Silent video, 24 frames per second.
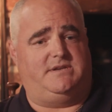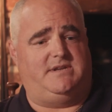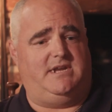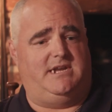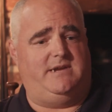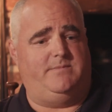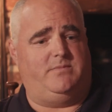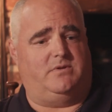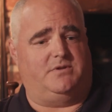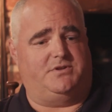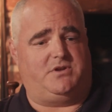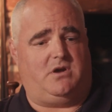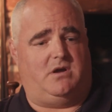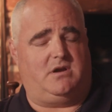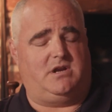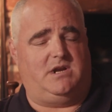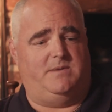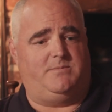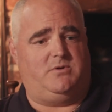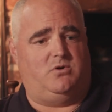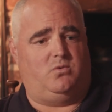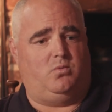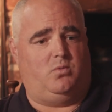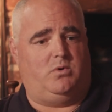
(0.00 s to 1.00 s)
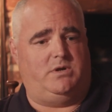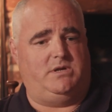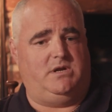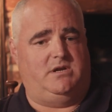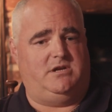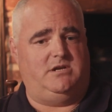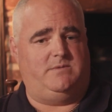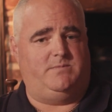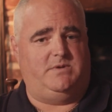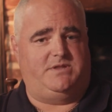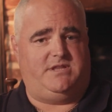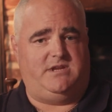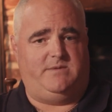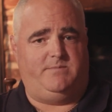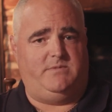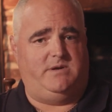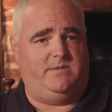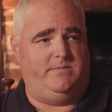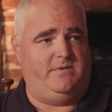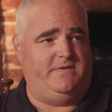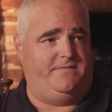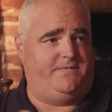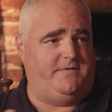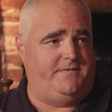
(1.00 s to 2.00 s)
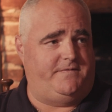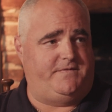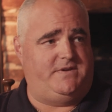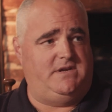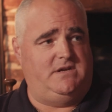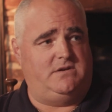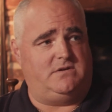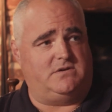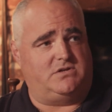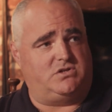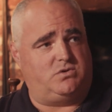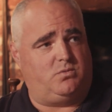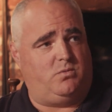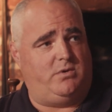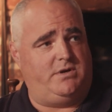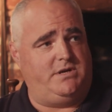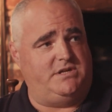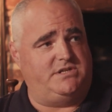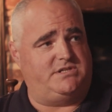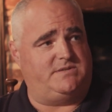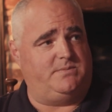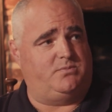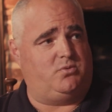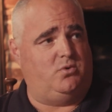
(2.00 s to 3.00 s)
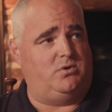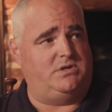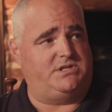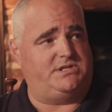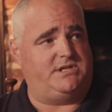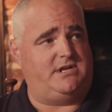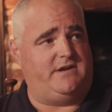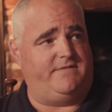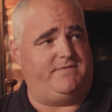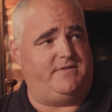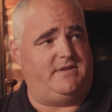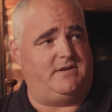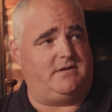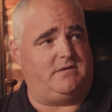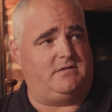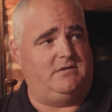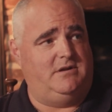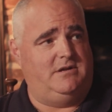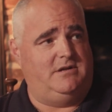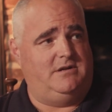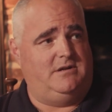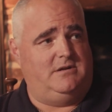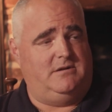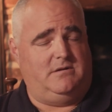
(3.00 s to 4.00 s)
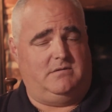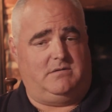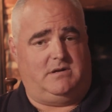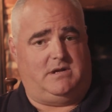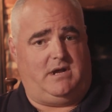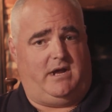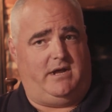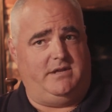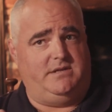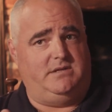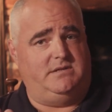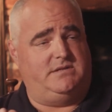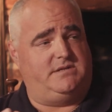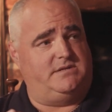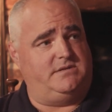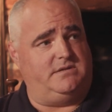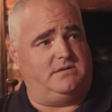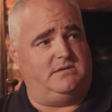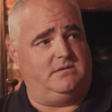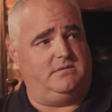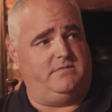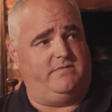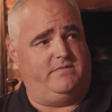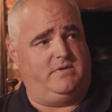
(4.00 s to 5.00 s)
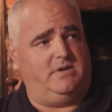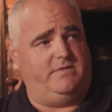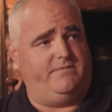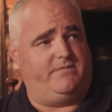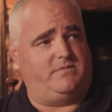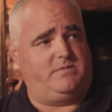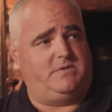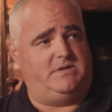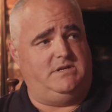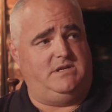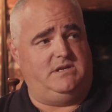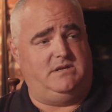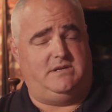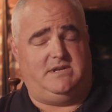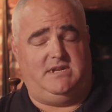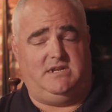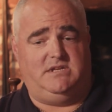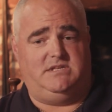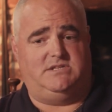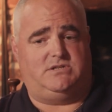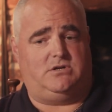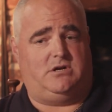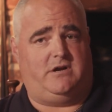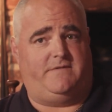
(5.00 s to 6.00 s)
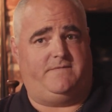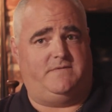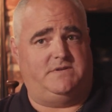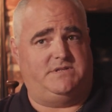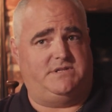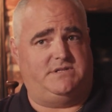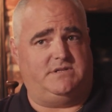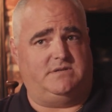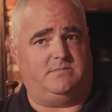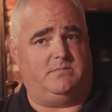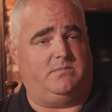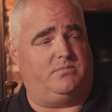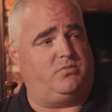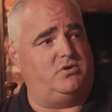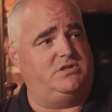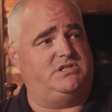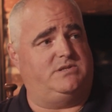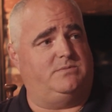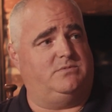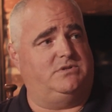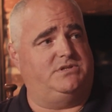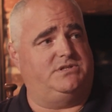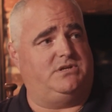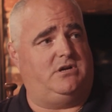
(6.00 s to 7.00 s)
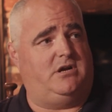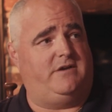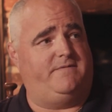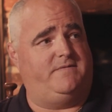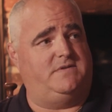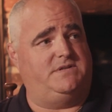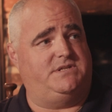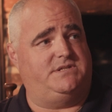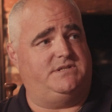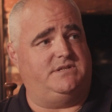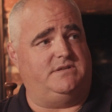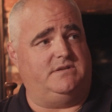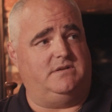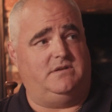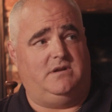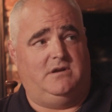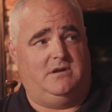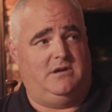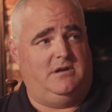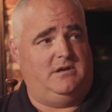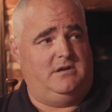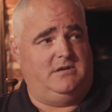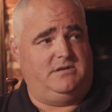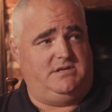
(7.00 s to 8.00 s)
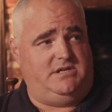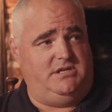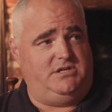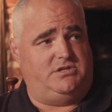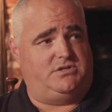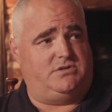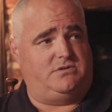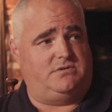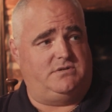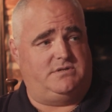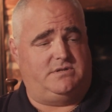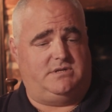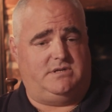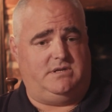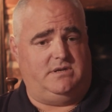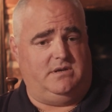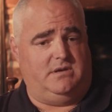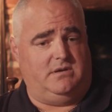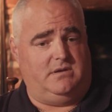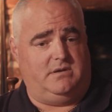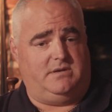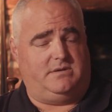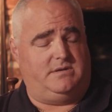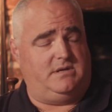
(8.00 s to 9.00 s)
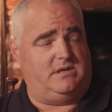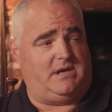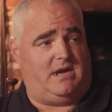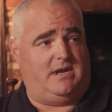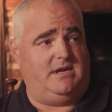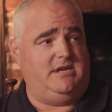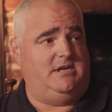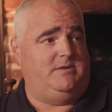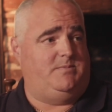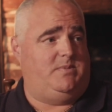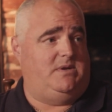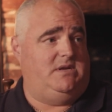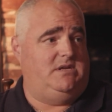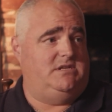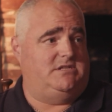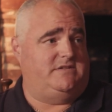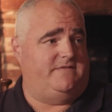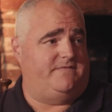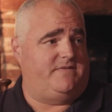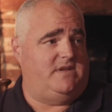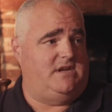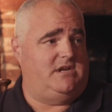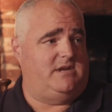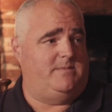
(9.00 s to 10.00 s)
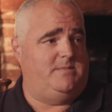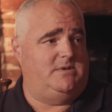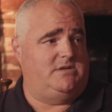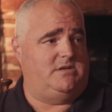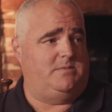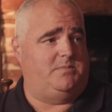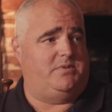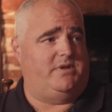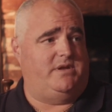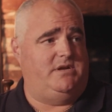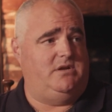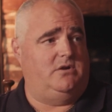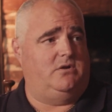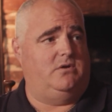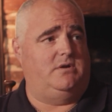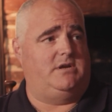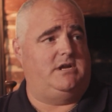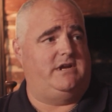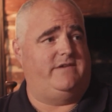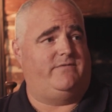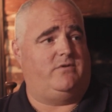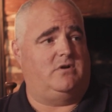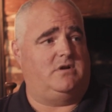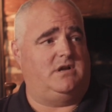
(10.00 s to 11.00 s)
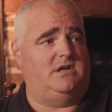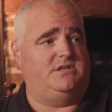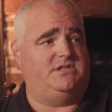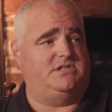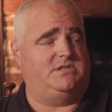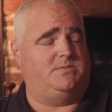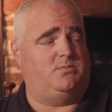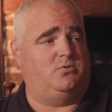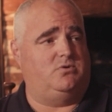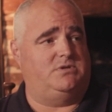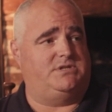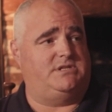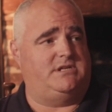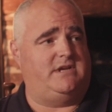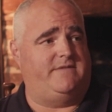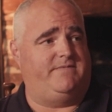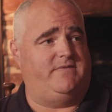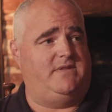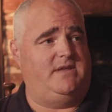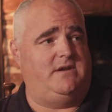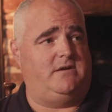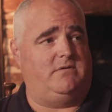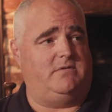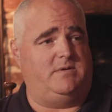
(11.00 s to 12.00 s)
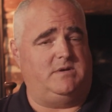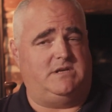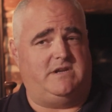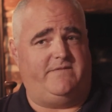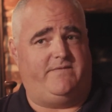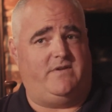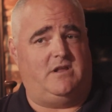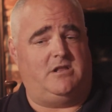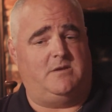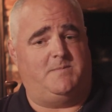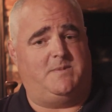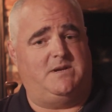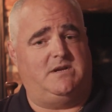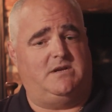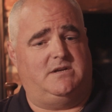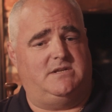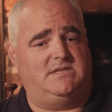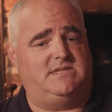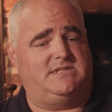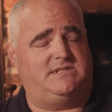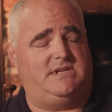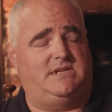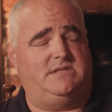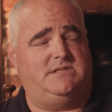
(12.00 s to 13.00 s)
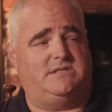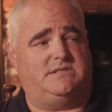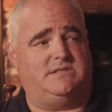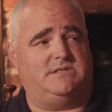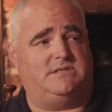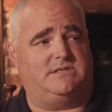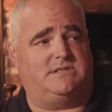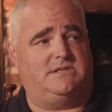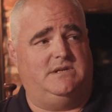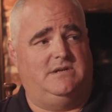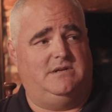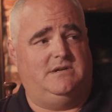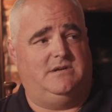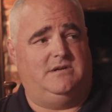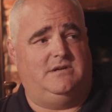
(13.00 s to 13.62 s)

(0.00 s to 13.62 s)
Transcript: a table talking about one kid, but there may be 15 or 20 support staff there. Guidance and dean's office and principal's office and teachers and IEPs. If they come into play, you're going to have all kinds of support staff there. And developing consensus